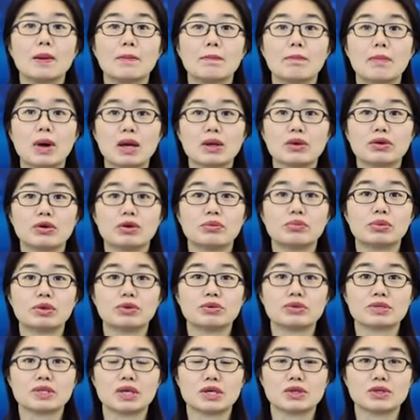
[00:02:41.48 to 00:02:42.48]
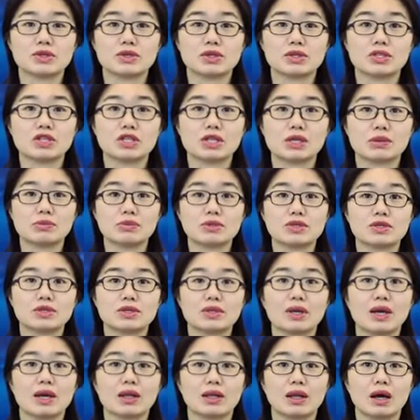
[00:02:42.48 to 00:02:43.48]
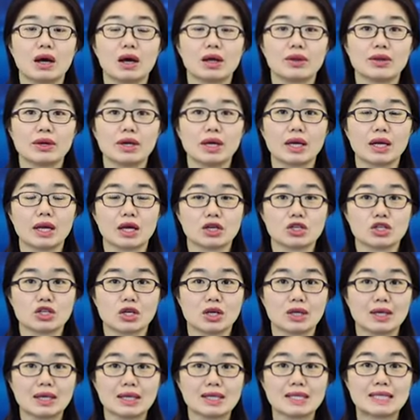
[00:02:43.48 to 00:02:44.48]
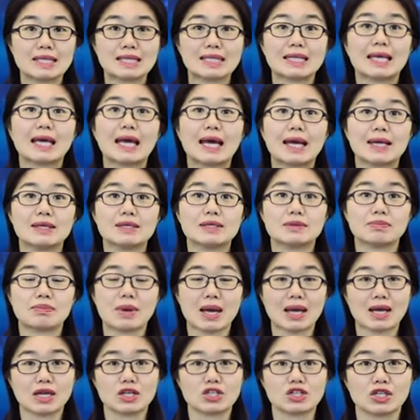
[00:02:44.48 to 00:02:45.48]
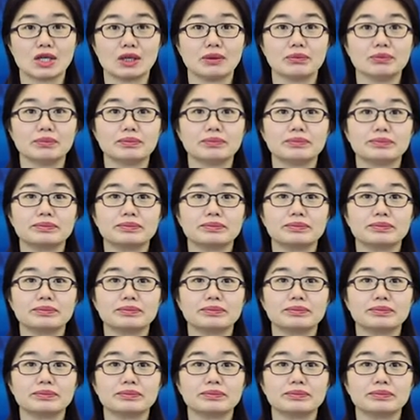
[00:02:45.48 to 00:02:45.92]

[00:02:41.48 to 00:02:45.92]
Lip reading: microprocessor chips, and other electronics, and packaging.